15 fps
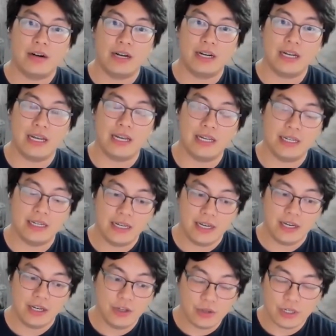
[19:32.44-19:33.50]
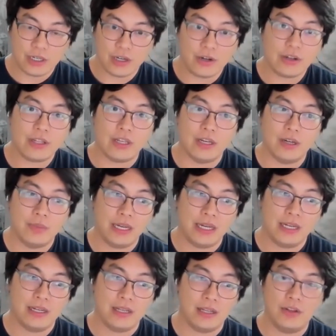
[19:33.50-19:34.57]
right? And you can go to them
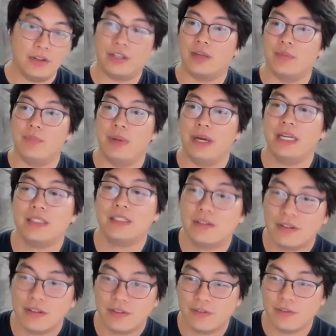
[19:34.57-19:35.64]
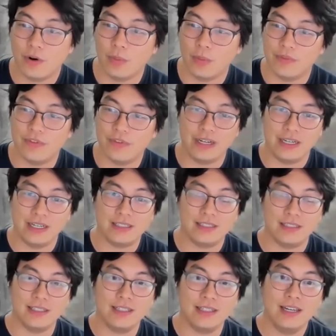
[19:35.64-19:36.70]
and look, the best form of
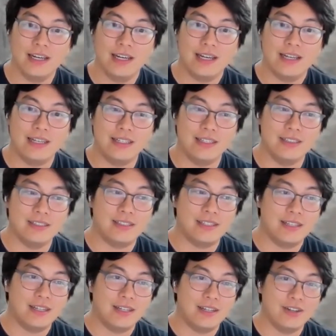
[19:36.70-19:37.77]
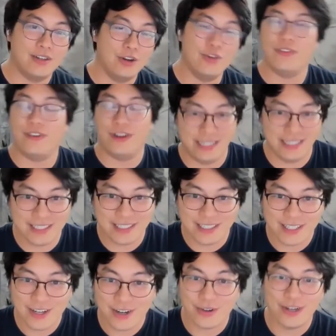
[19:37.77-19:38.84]
financing is no
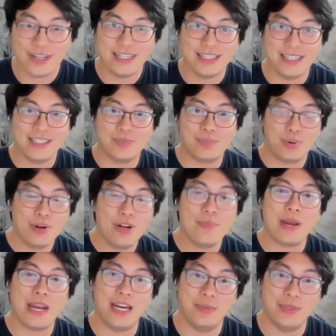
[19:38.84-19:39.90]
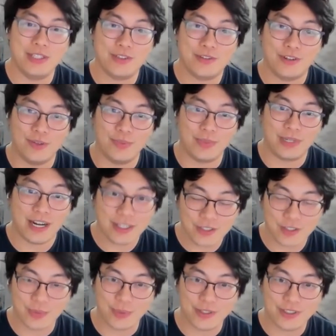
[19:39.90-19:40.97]
financing, right? It's prepayments from
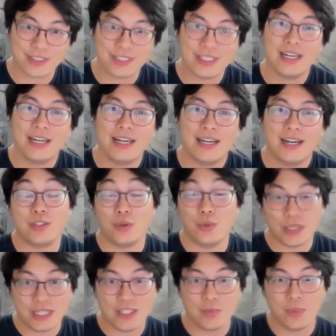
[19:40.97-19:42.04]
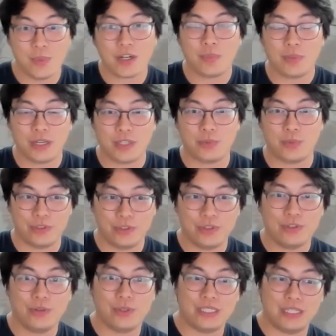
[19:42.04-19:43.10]
customers. And so what these bigger players will
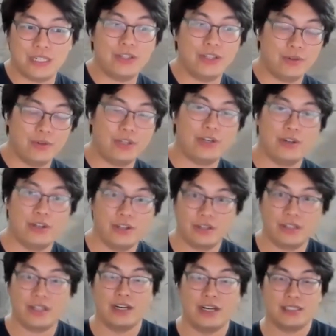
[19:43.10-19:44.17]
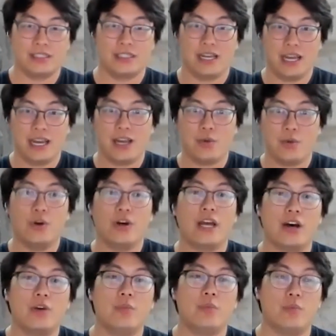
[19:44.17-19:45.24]
do is they'll literally go to their clients and say, "Hey,
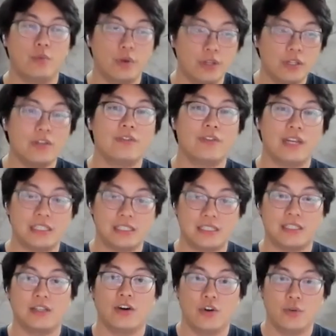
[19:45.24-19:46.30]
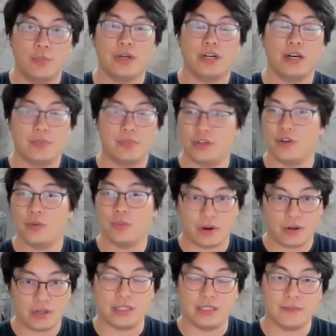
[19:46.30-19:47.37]
we'll invest and open up a new
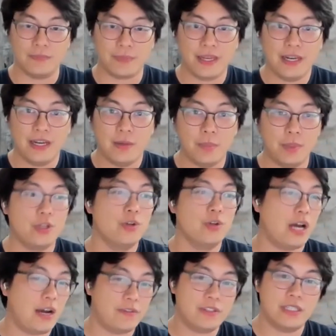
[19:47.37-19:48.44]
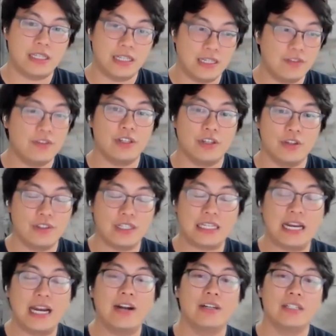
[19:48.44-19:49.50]
market, but you have to
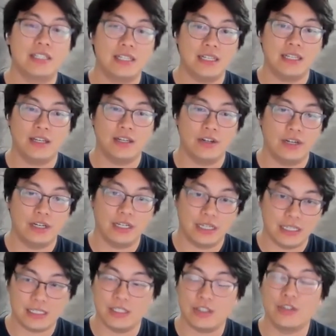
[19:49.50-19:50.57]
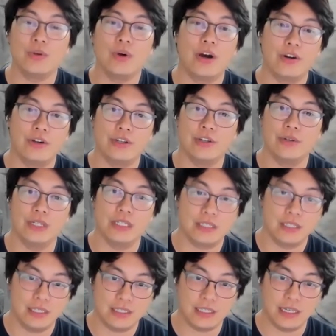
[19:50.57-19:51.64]
guarantee that you're going to get to 200
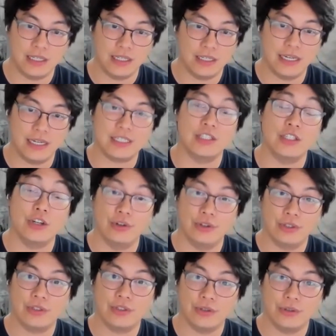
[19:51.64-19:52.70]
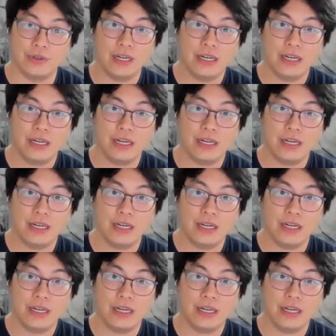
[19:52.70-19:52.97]
units, let's say, in the next year or two."